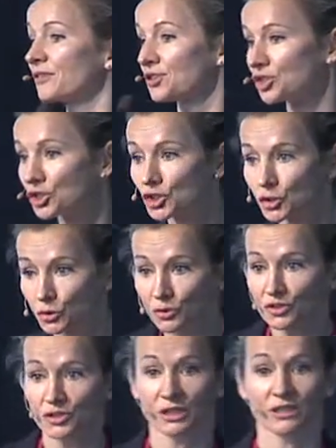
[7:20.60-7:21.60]
a
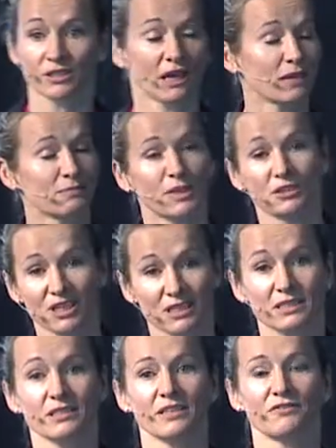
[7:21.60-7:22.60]
huge
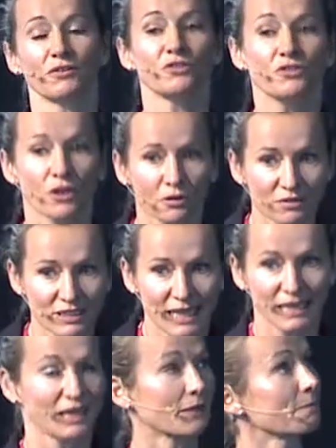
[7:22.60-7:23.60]
injustice if you don't
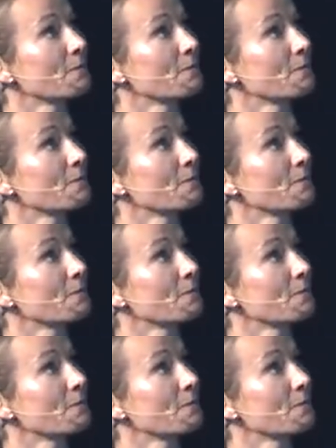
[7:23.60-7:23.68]
take it.